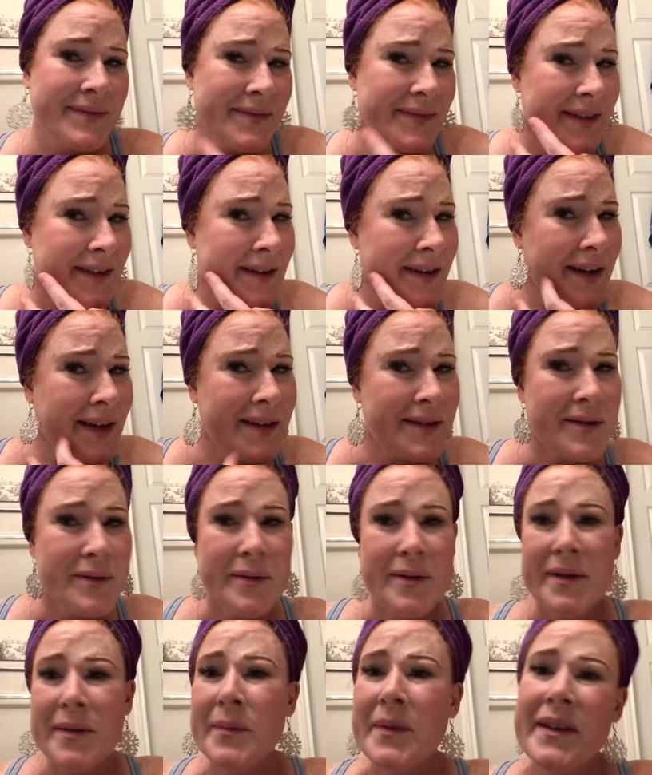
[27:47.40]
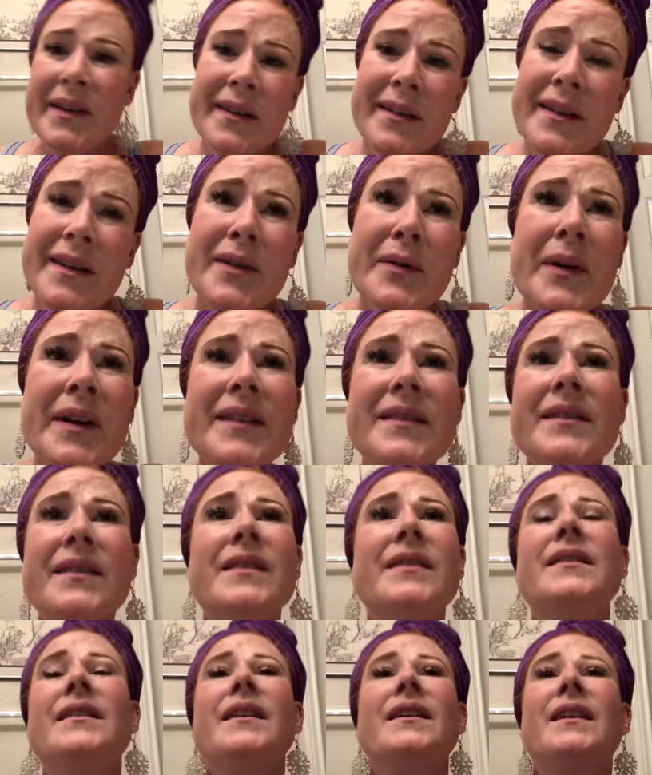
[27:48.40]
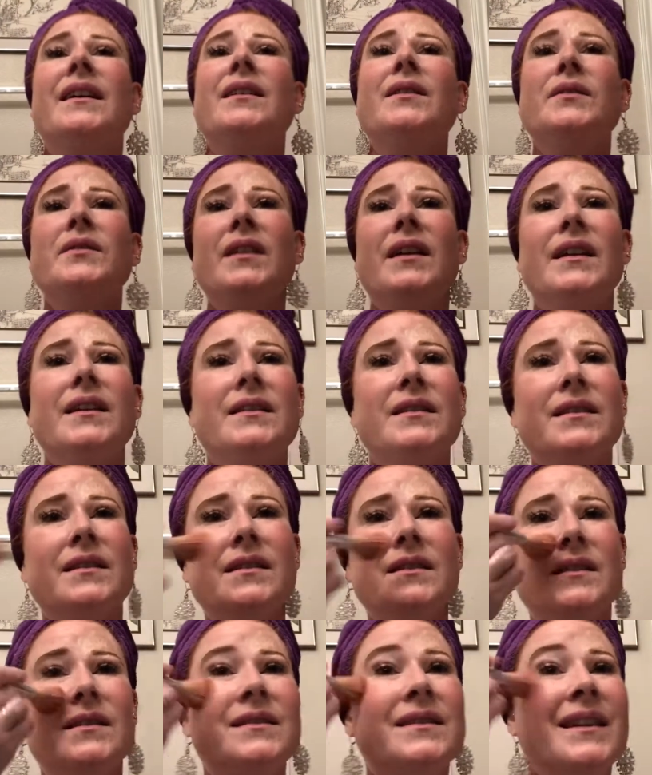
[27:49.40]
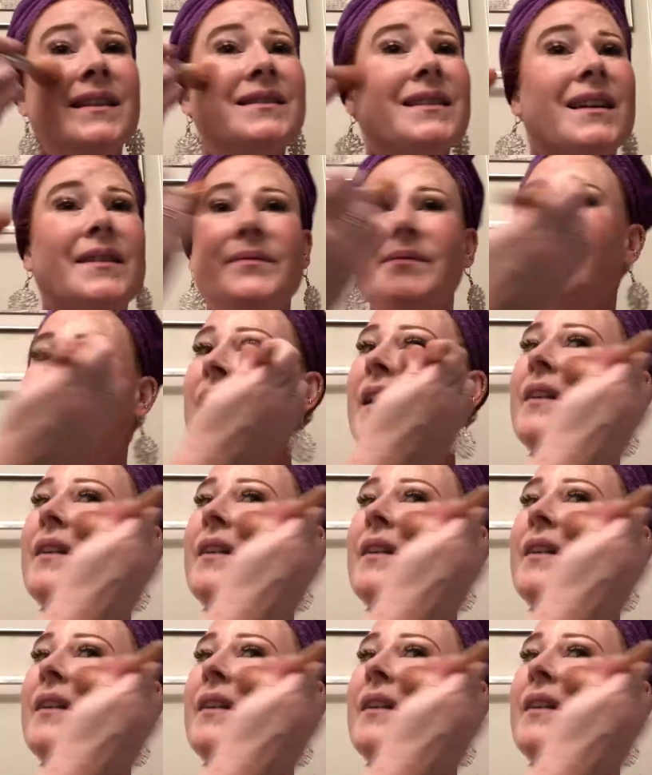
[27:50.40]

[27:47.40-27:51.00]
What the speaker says: a little contoured, but nothing crazy. Like, I don't like to, it's daytime.